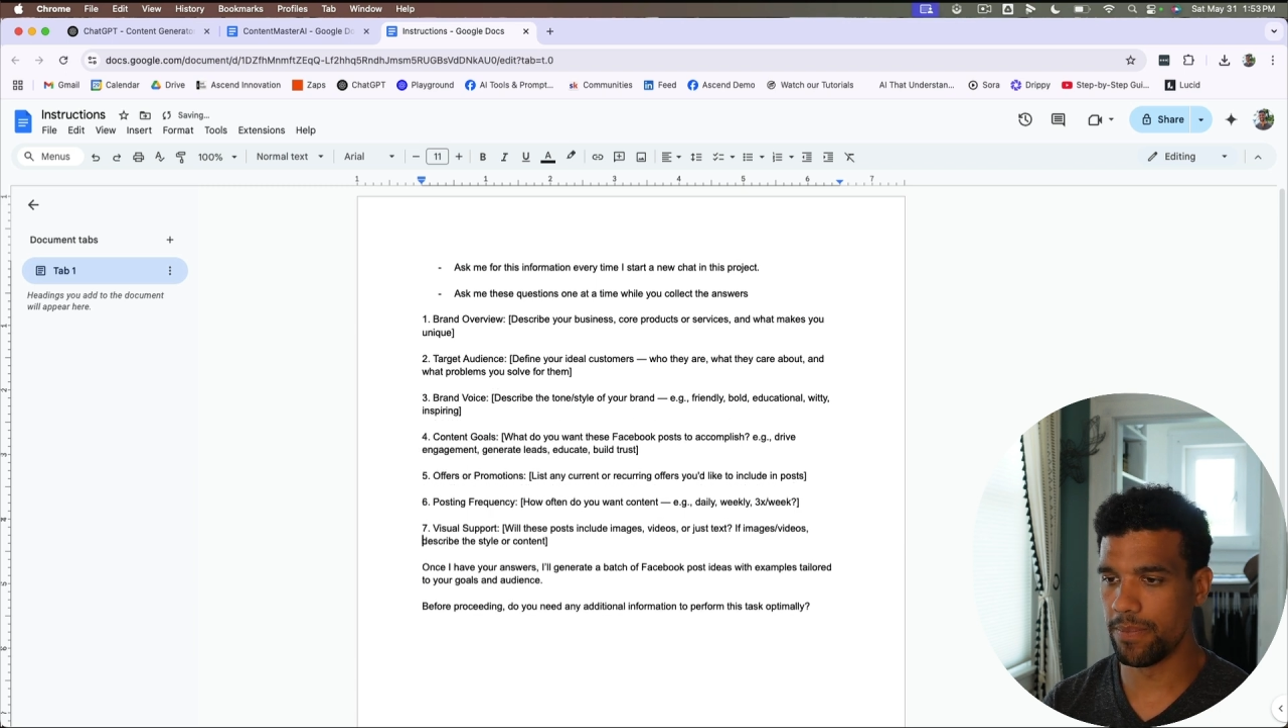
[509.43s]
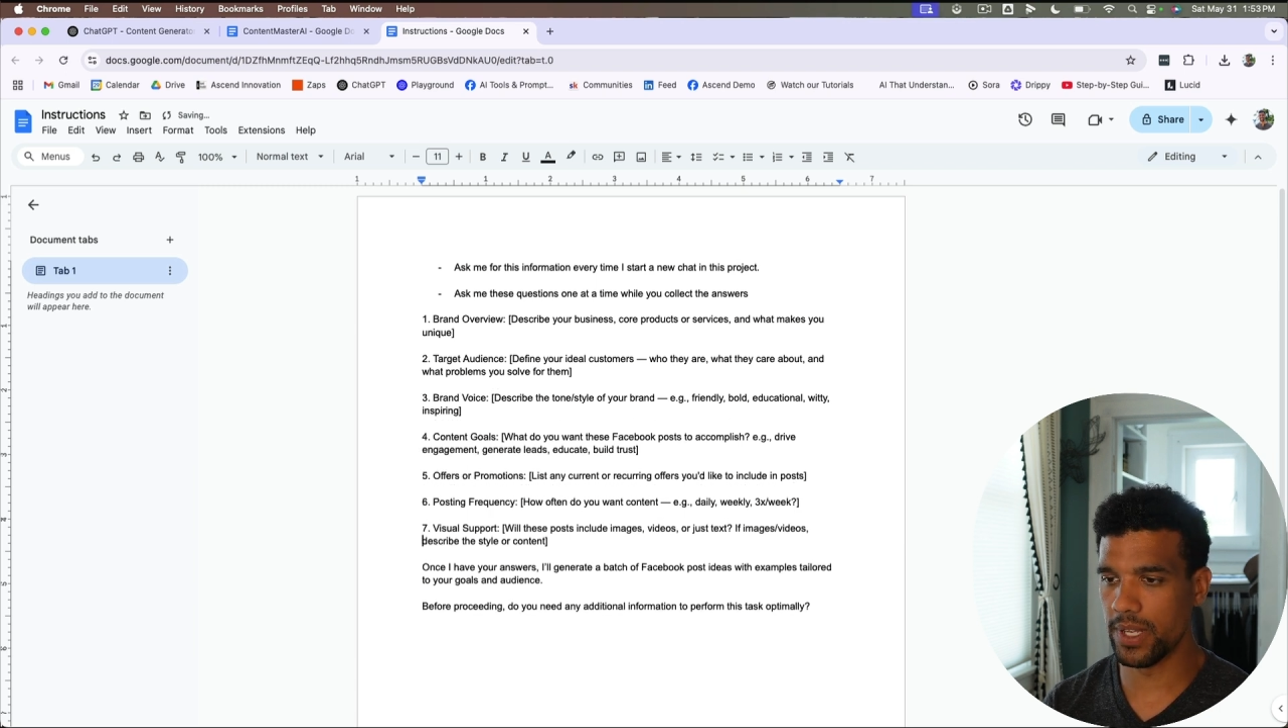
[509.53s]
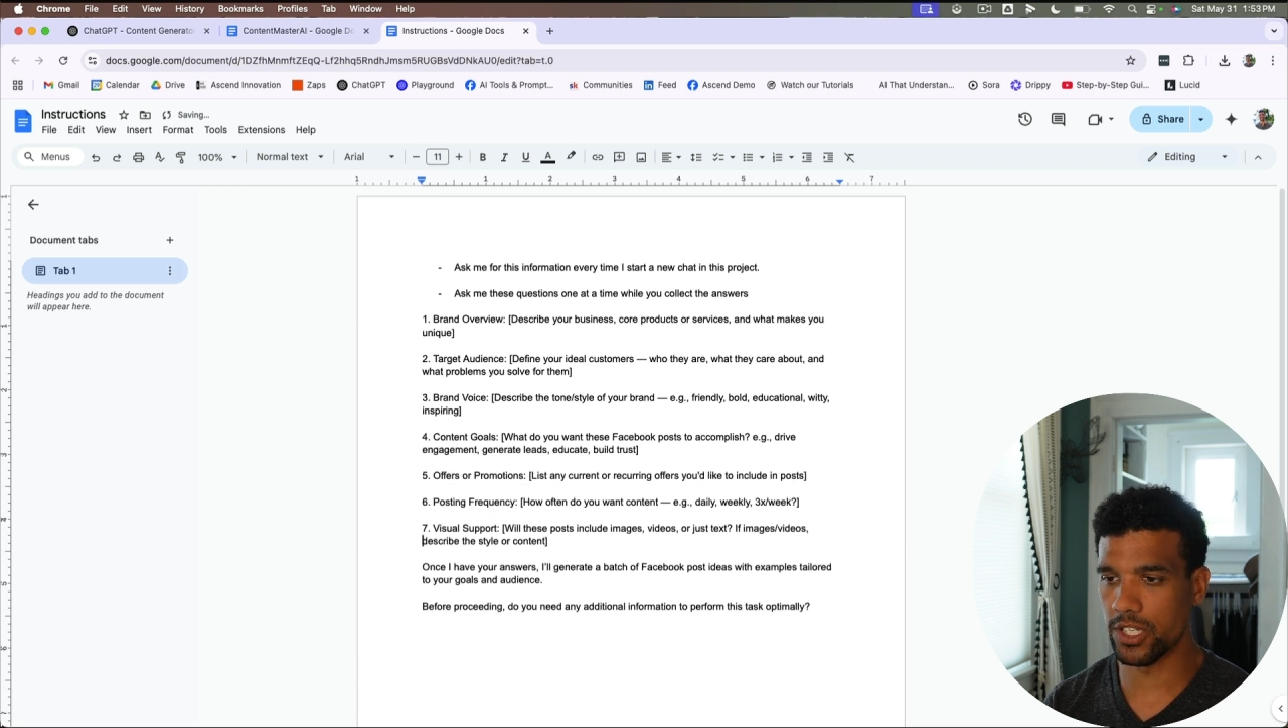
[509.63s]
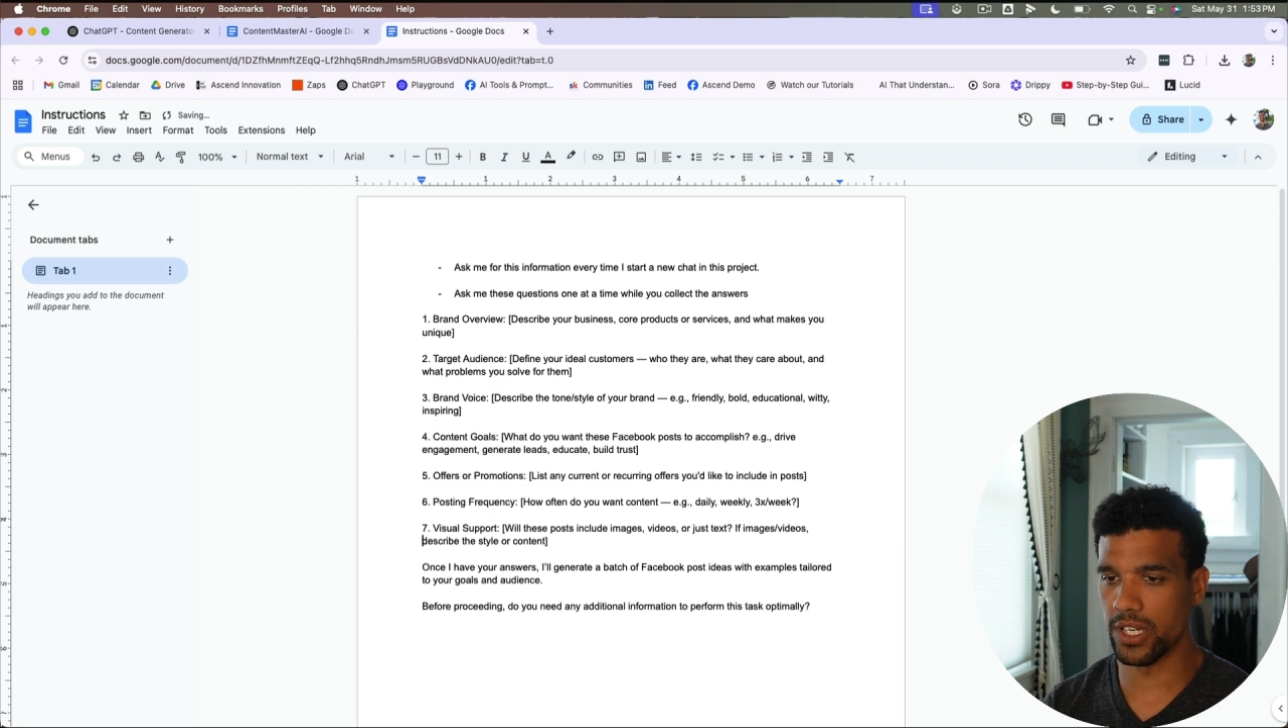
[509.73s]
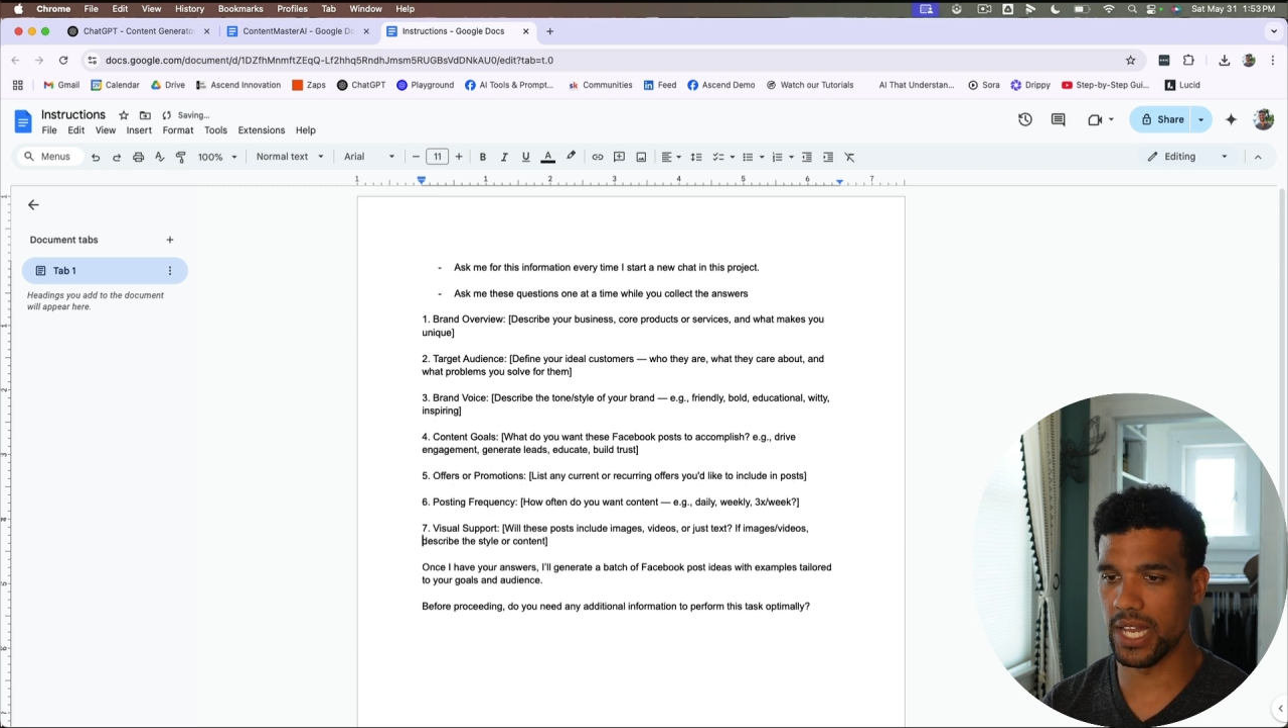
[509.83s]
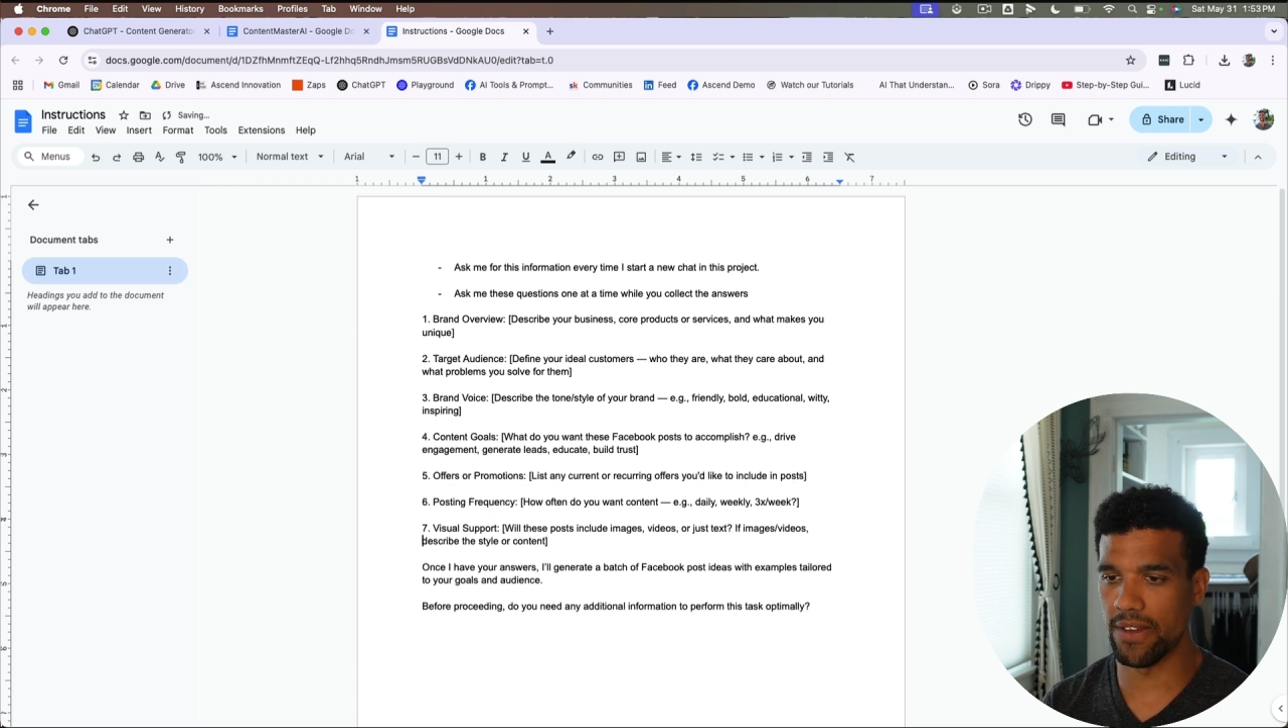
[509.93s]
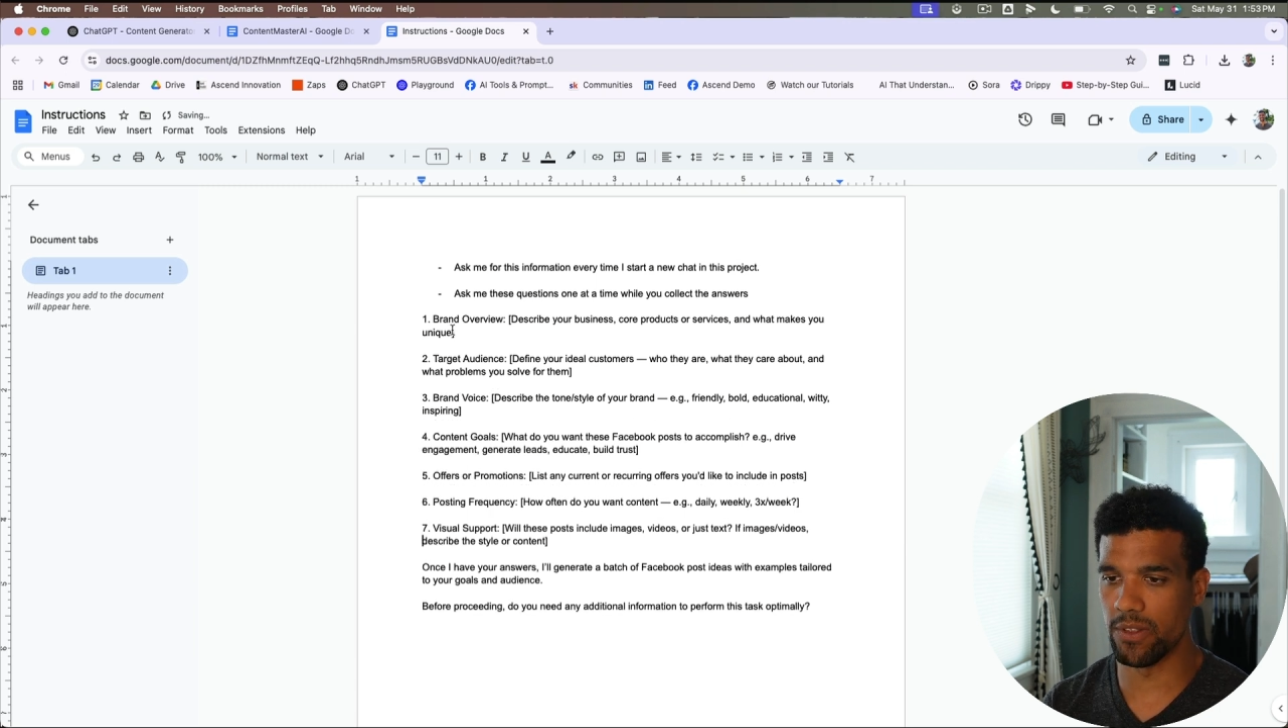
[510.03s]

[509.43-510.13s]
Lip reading: it's good to have